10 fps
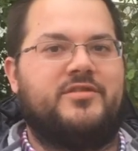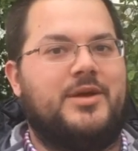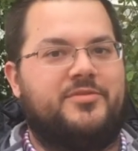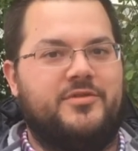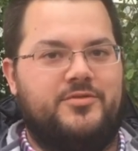
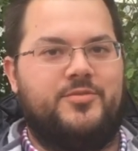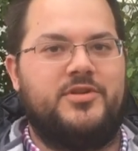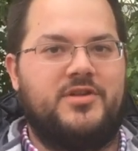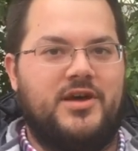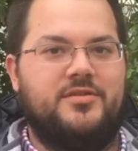steps need to be
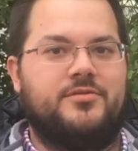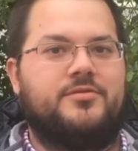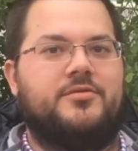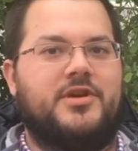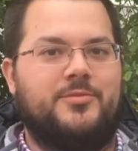done
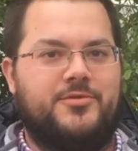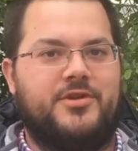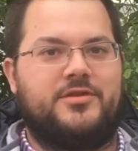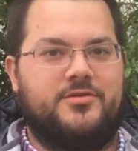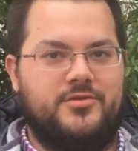to come to
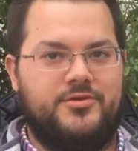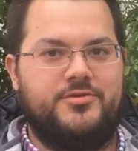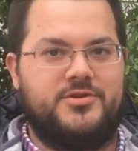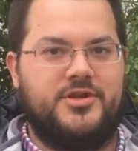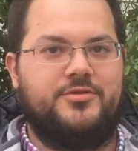that
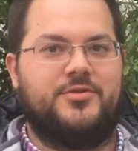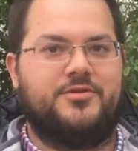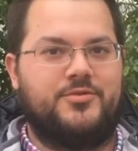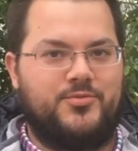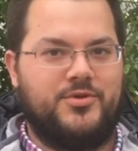conclusion that you
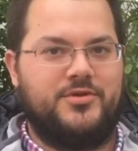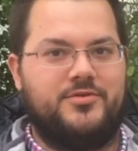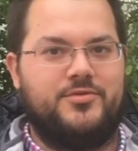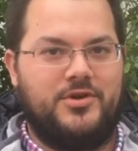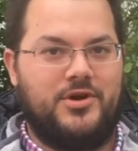want to bring
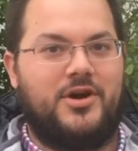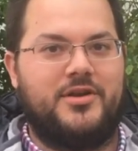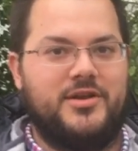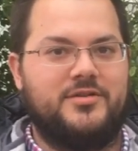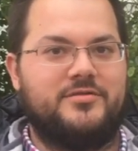to the
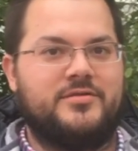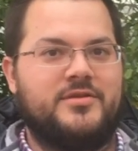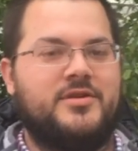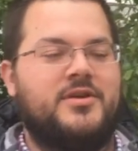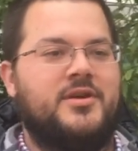audience.
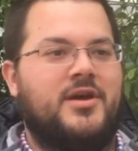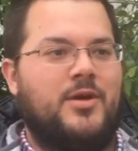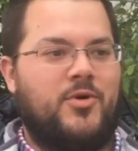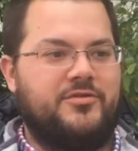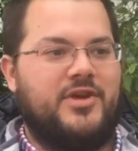
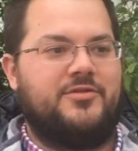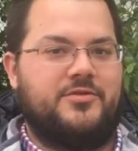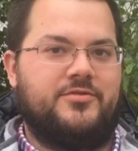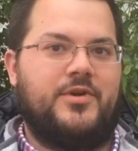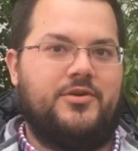Once you have
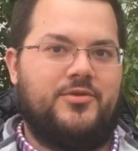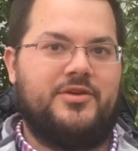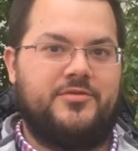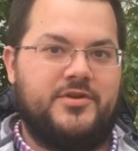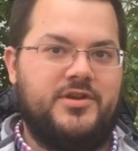this very
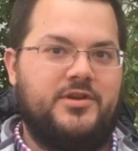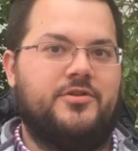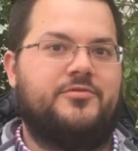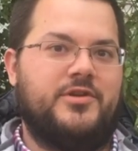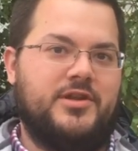rough idea,
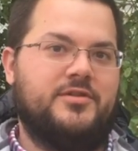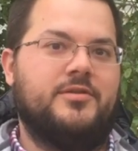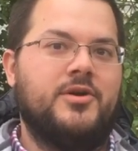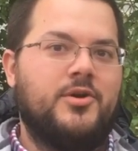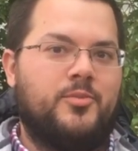you fill in
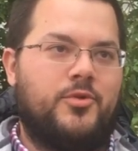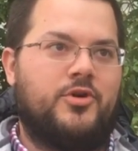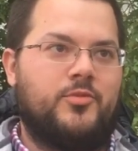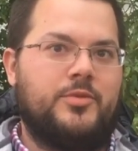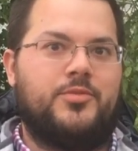
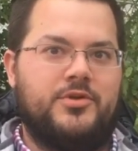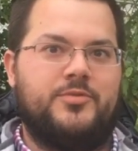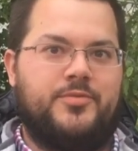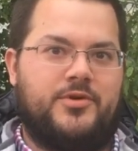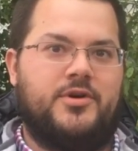more and more
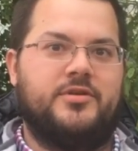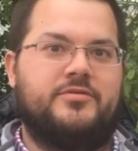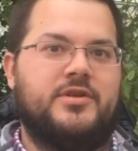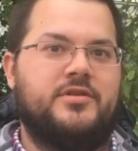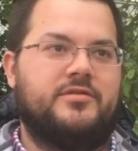bullet points,
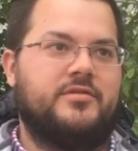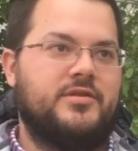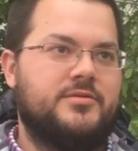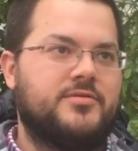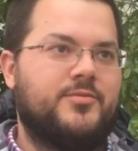and the
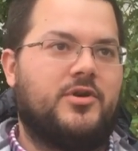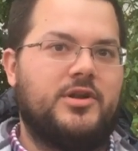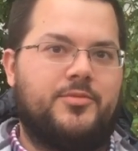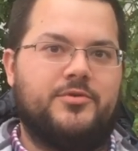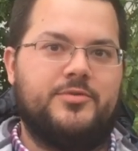
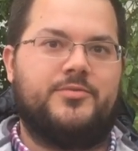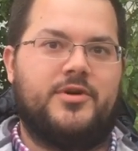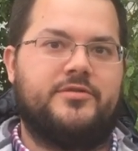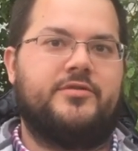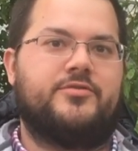smaller bullet
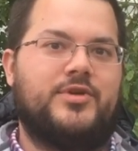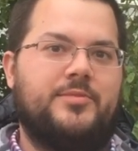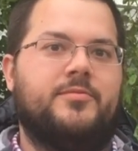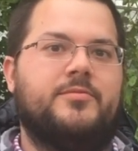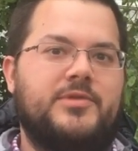points
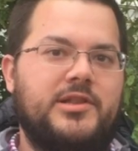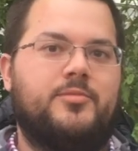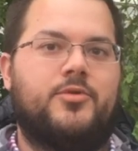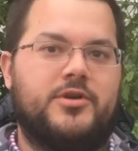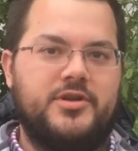describe in a little
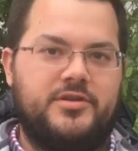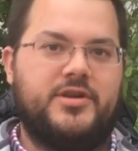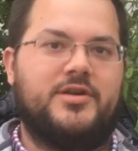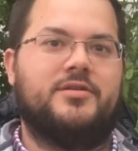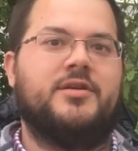more
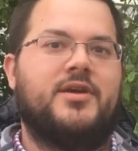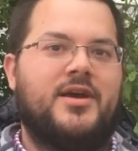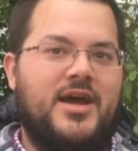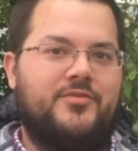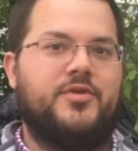detail
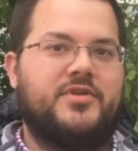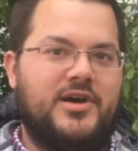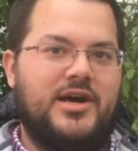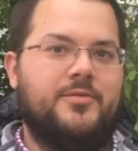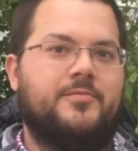every
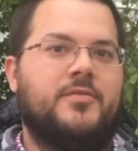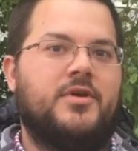time